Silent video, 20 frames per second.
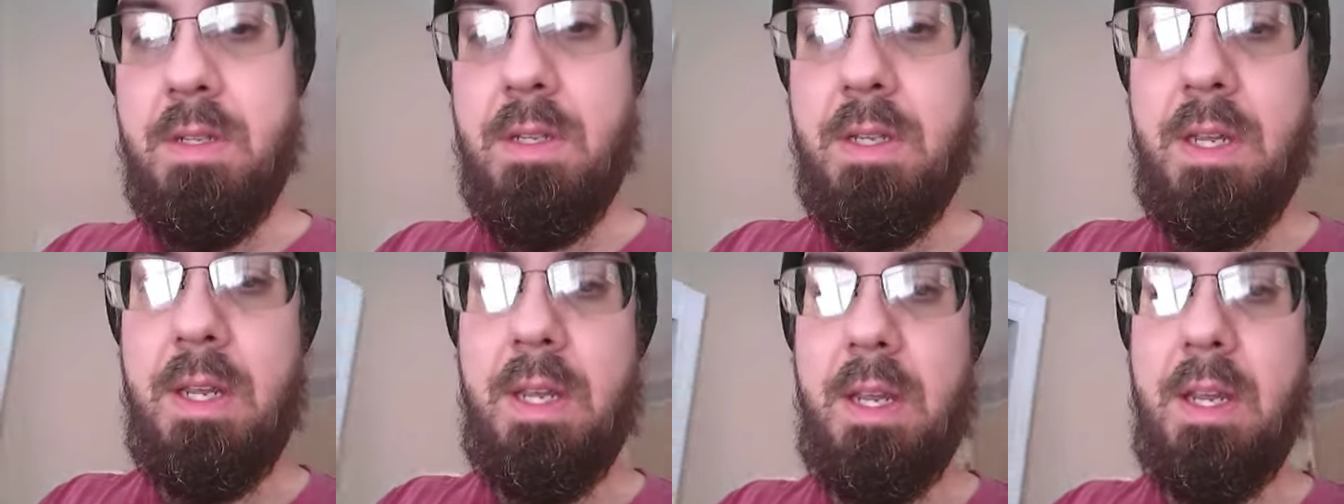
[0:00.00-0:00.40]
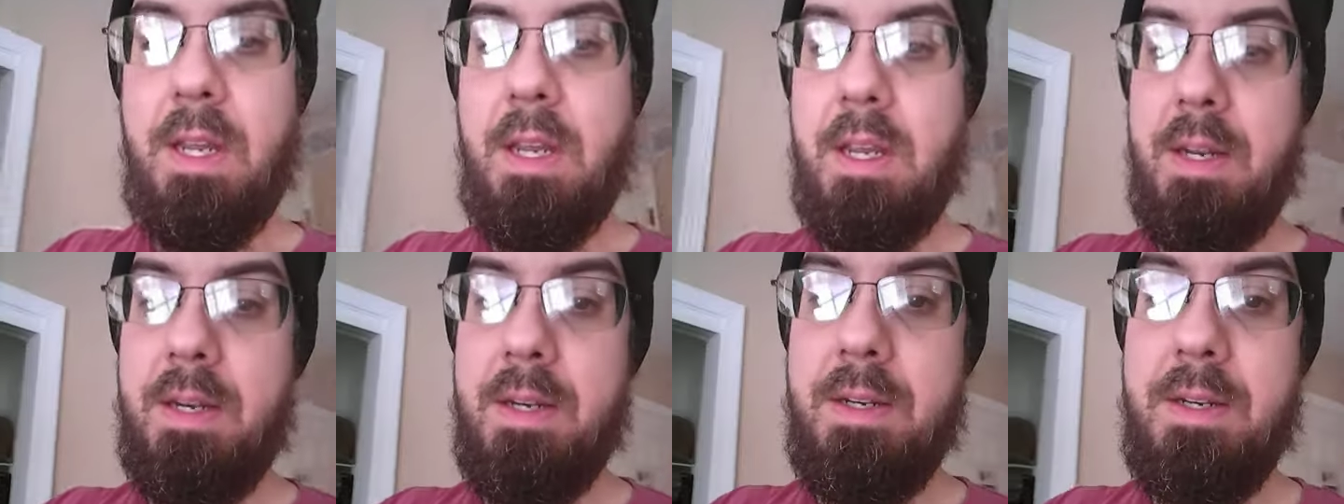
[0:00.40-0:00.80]

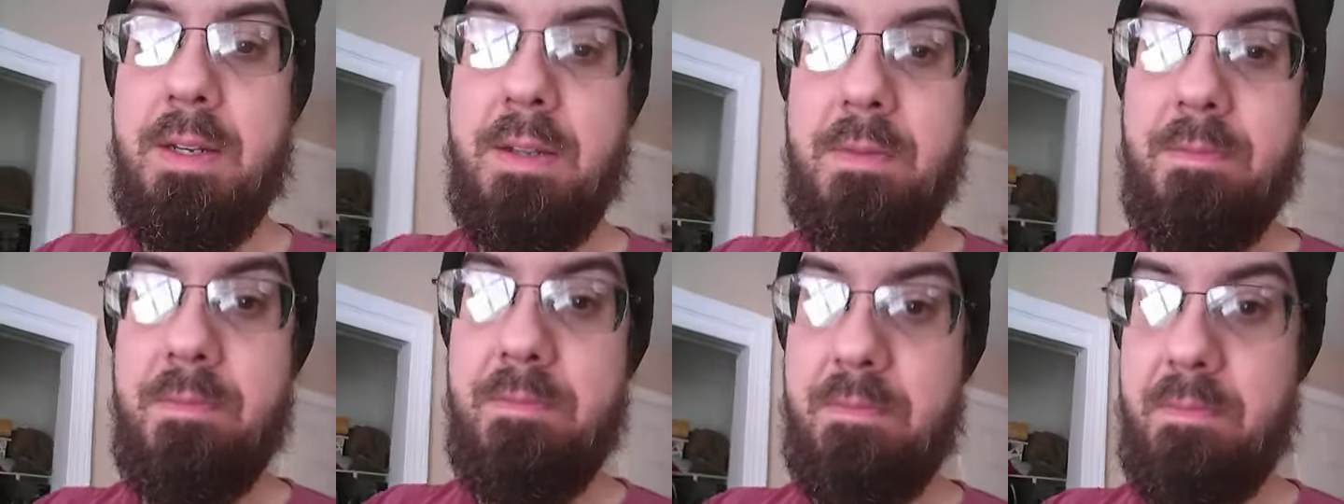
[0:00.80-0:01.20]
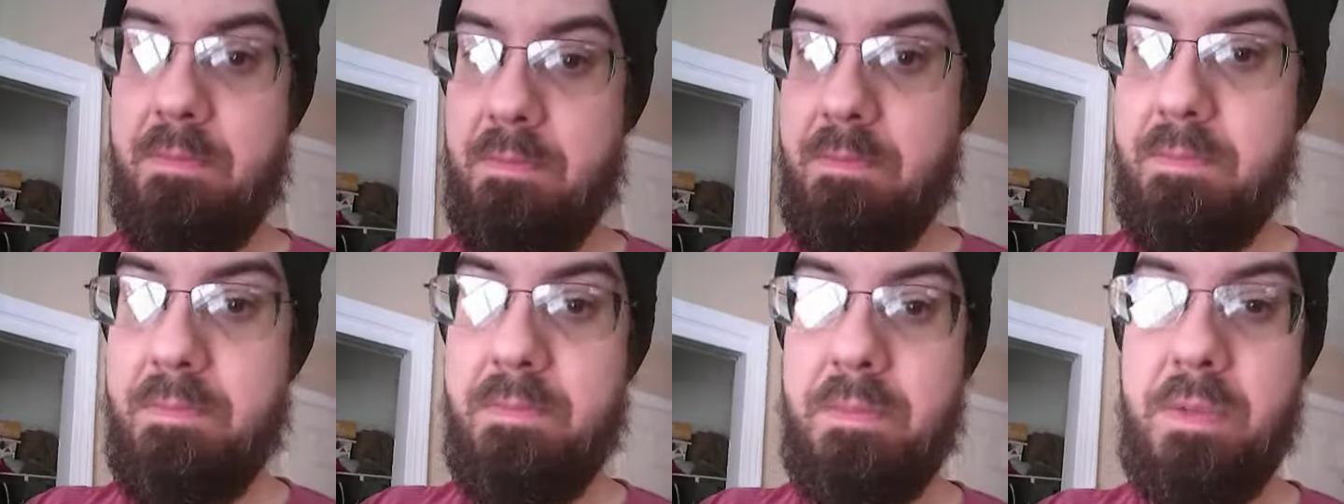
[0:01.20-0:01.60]
and
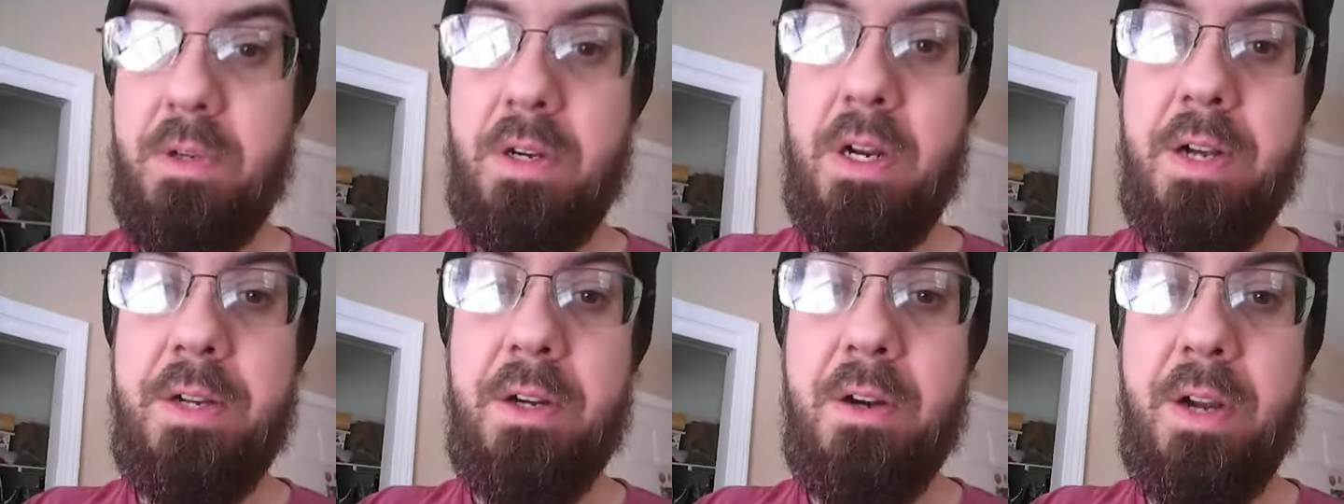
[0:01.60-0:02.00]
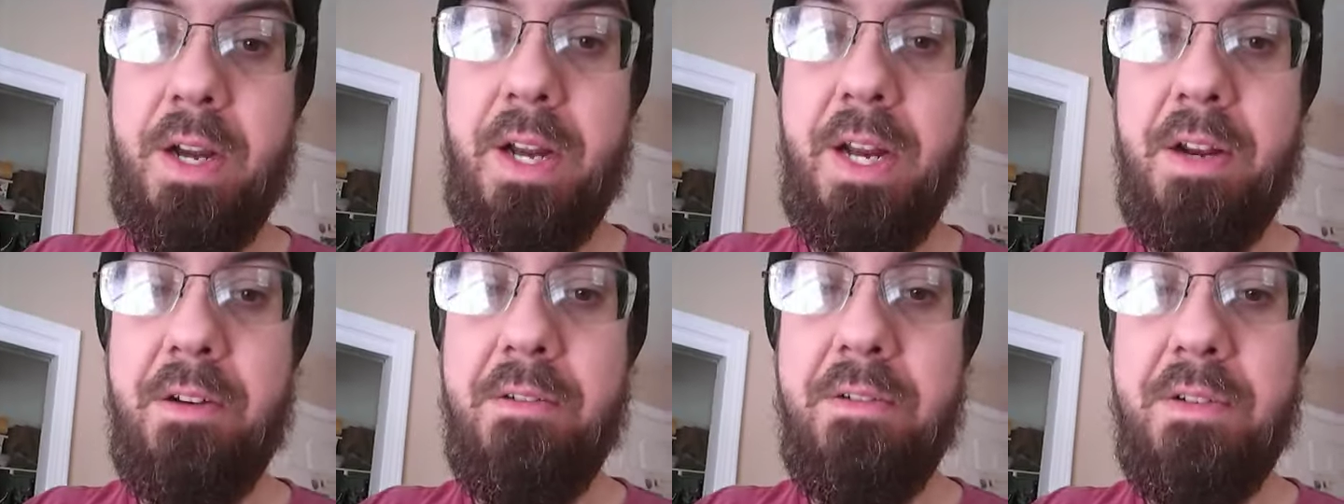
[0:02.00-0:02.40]
put it on your
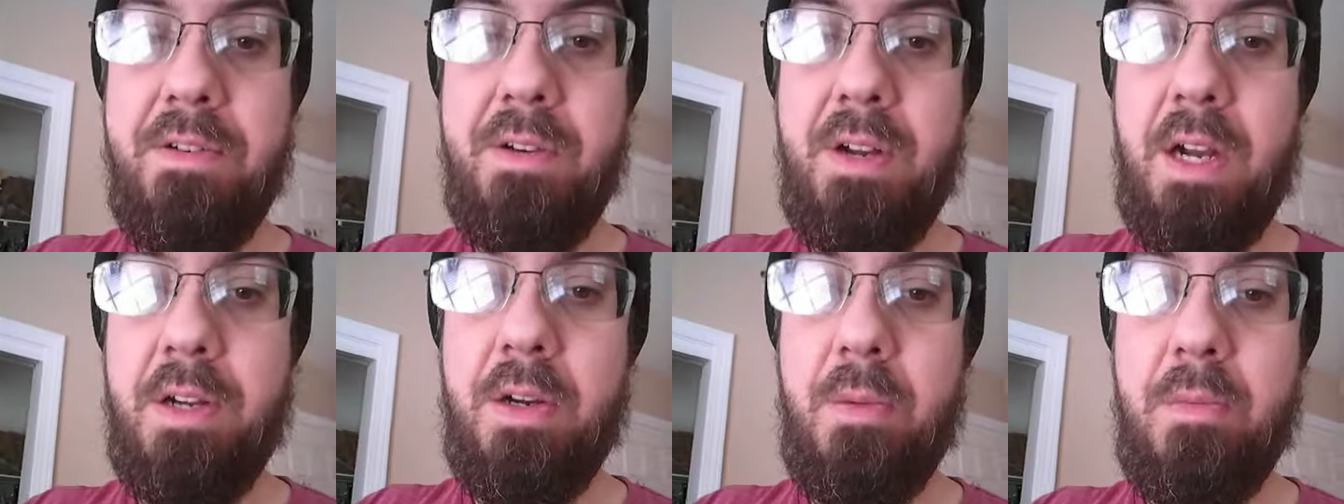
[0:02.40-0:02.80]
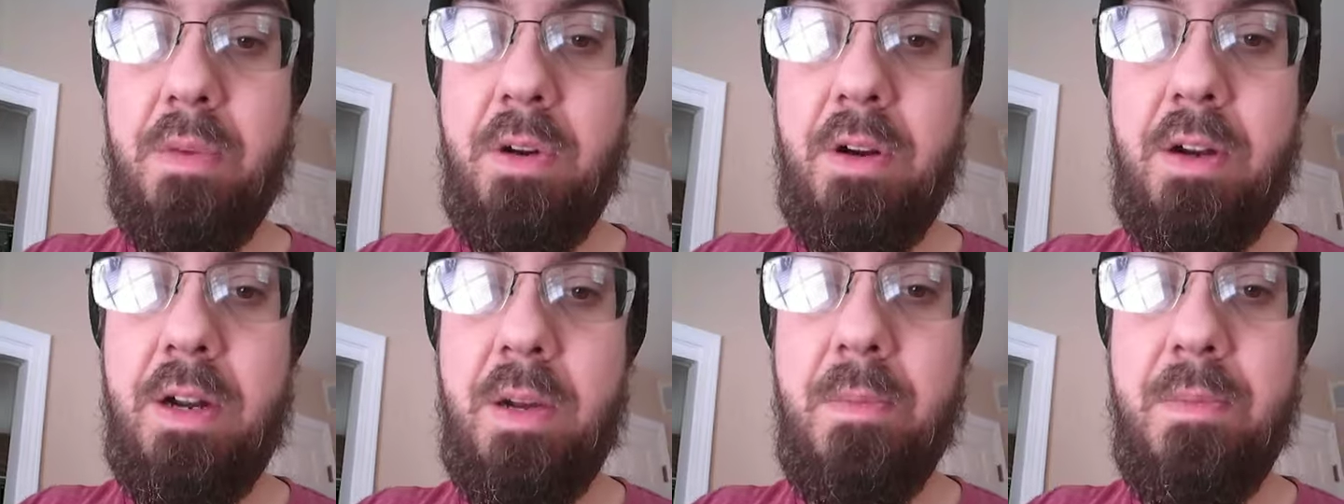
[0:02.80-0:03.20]
hand, on your
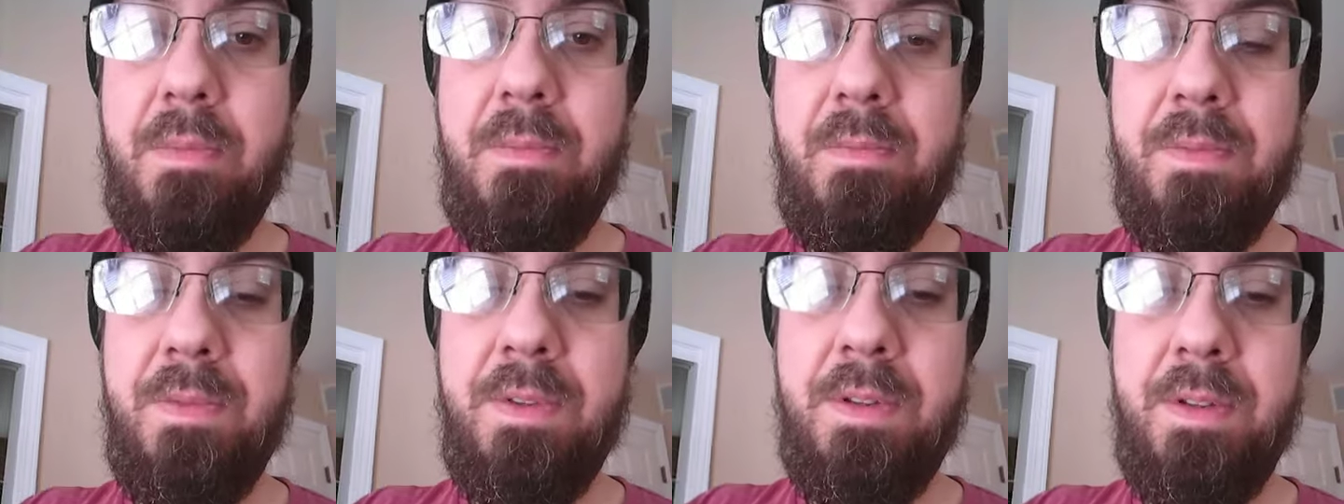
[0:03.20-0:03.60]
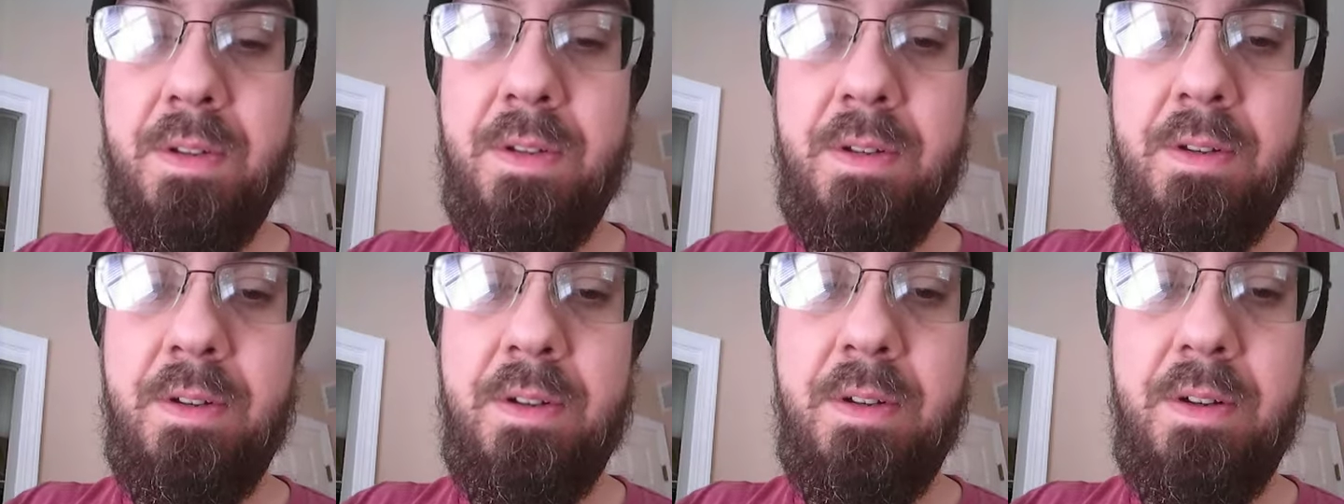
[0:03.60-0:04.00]
palm.
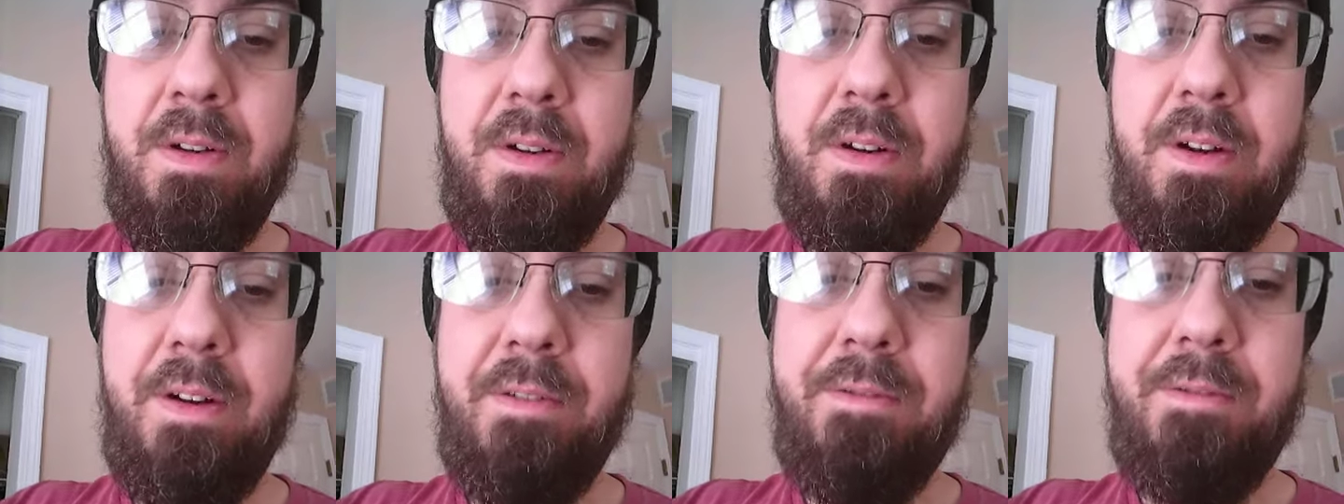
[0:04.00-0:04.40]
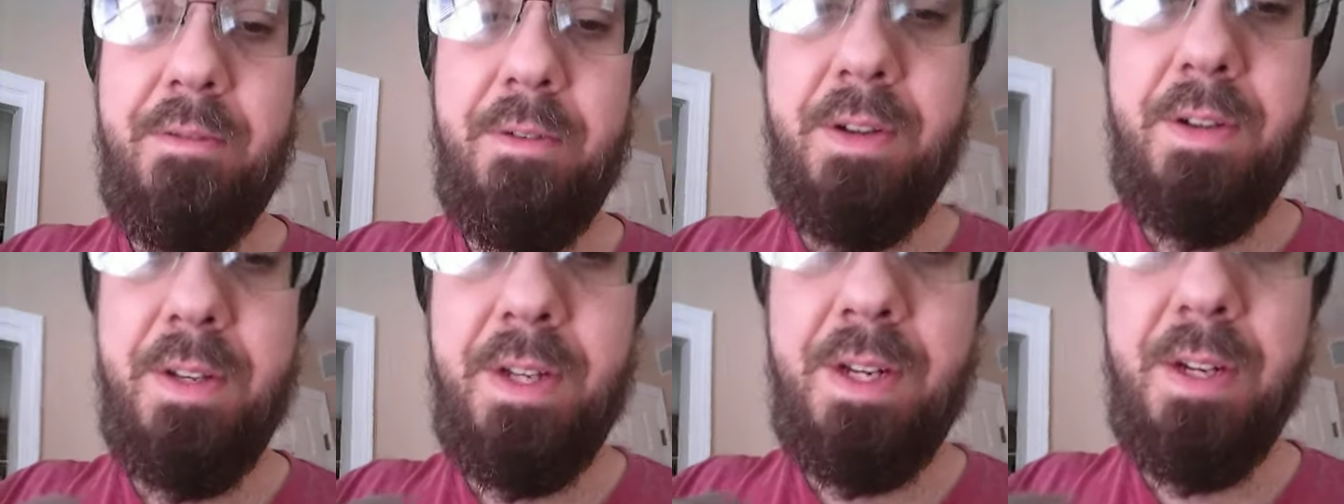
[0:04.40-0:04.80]
Offer
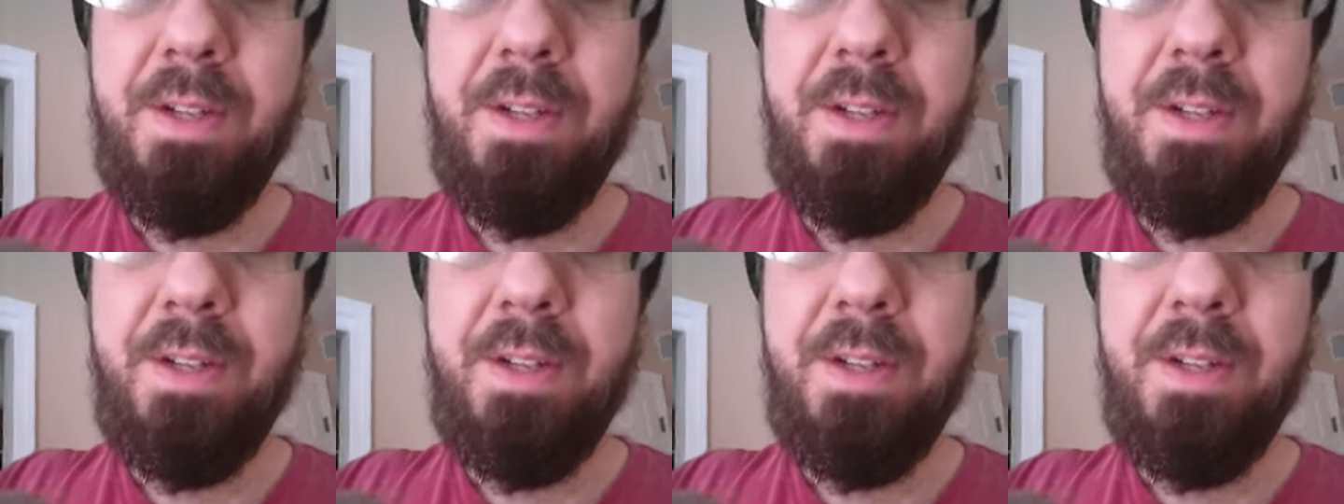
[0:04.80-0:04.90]
it like